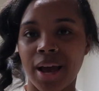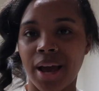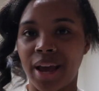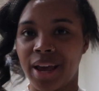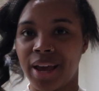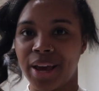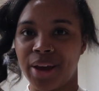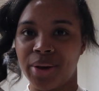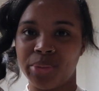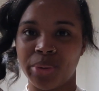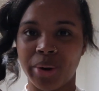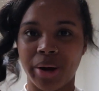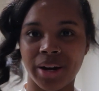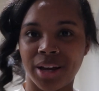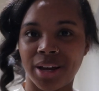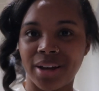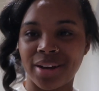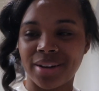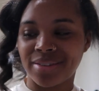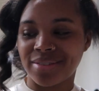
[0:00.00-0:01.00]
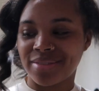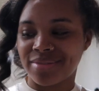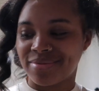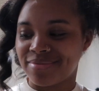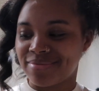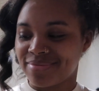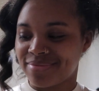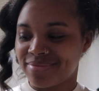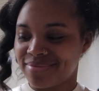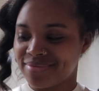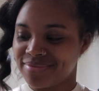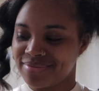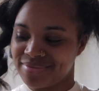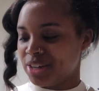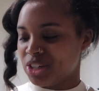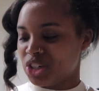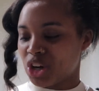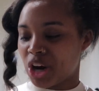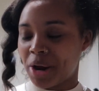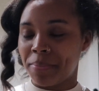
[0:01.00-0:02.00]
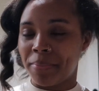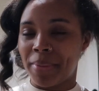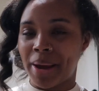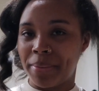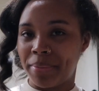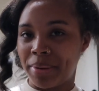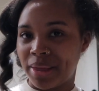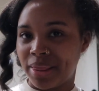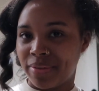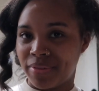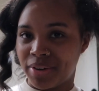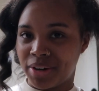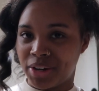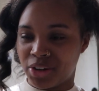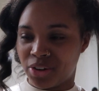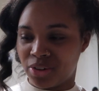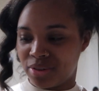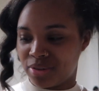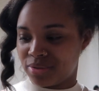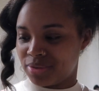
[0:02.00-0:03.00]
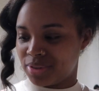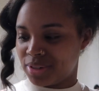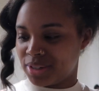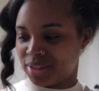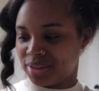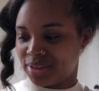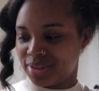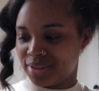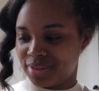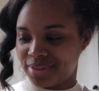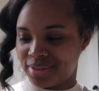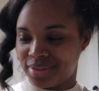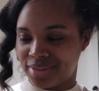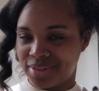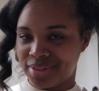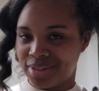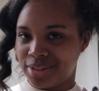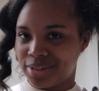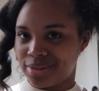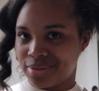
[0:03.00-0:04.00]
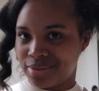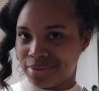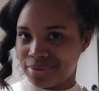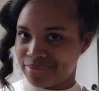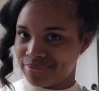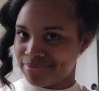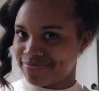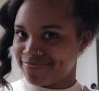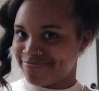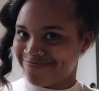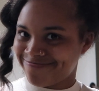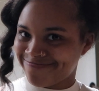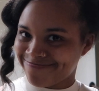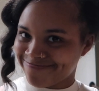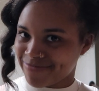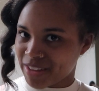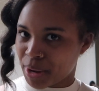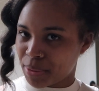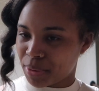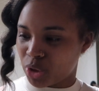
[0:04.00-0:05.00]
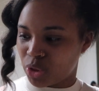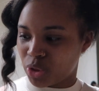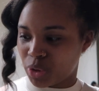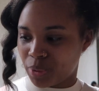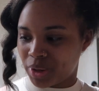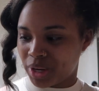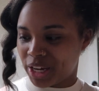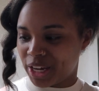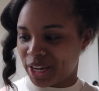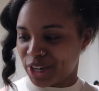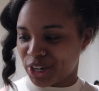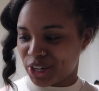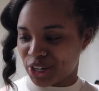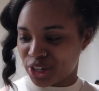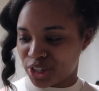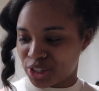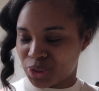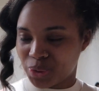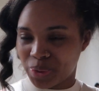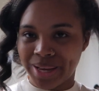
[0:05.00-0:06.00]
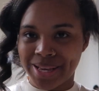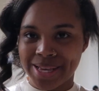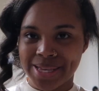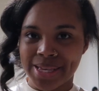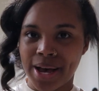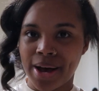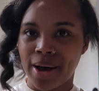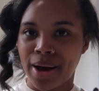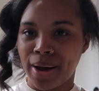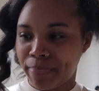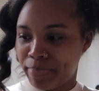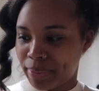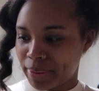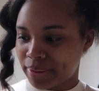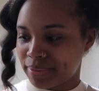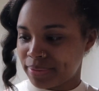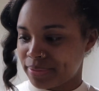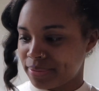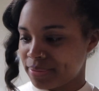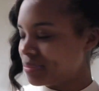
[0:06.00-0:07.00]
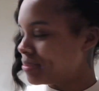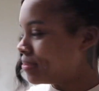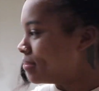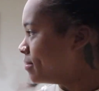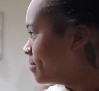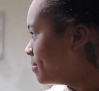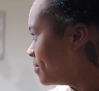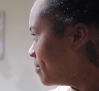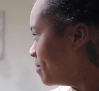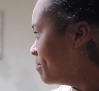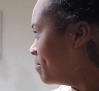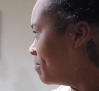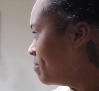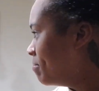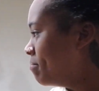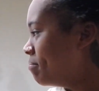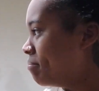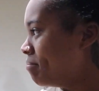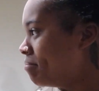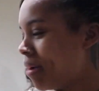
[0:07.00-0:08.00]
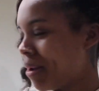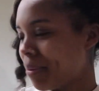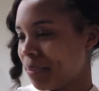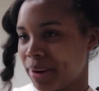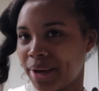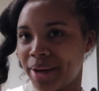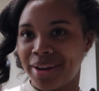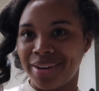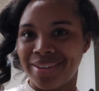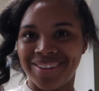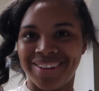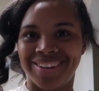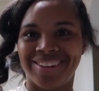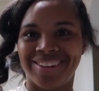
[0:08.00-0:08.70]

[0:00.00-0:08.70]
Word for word: And get ready. Trey may be in the video because, you know, I'm the only one here, so he's up my butt.